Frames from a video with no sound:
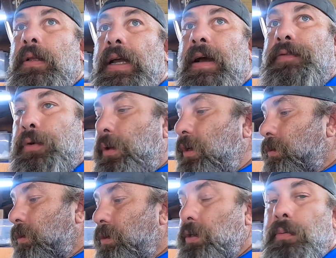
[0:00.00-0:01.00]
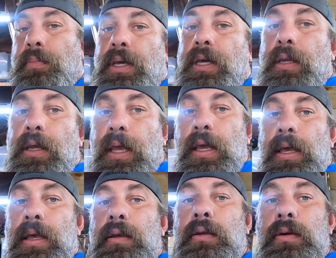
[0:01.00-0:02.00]
After researching a bit
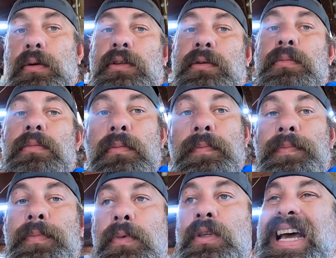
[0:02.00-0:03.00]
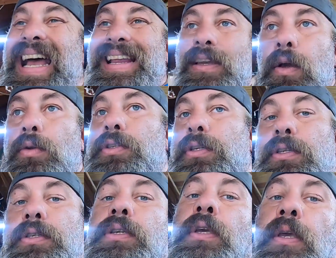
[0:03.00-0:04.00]
and doing some
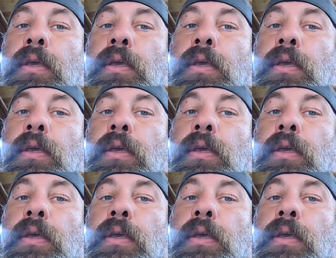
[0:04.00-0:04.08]
diagnosis,